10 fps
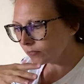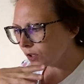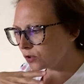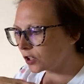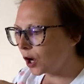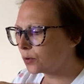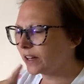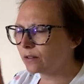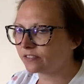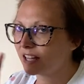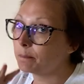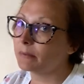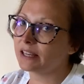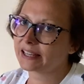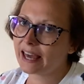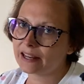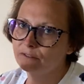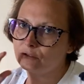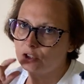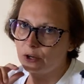So they sent me
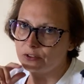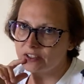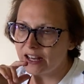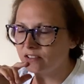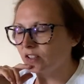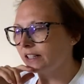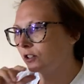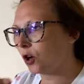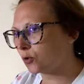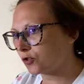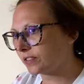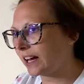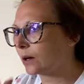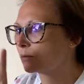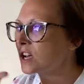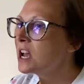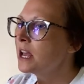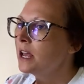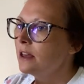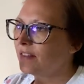again for a load of tests. I had an ultrasound.
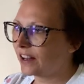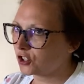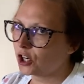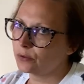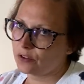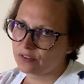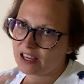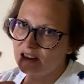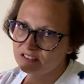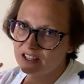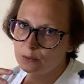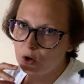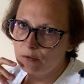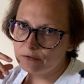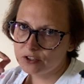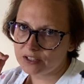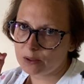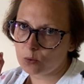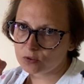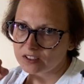That showed that yes, they were confident
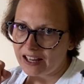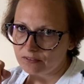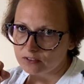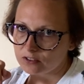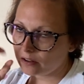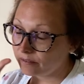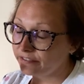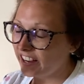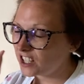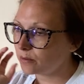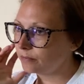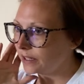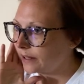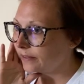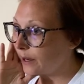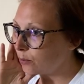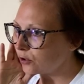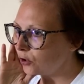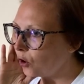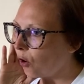it was cancer. In fact, there was
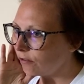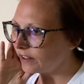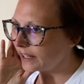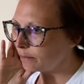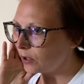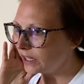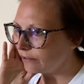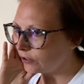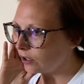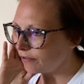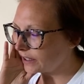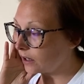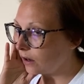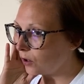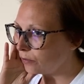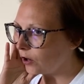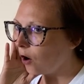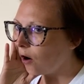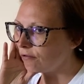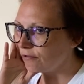a lot of it in my liver. I think over
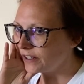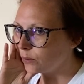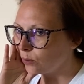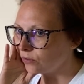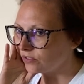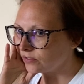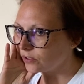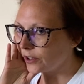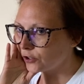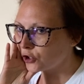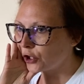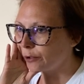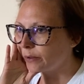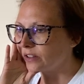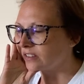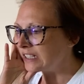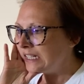half of it was like tumours.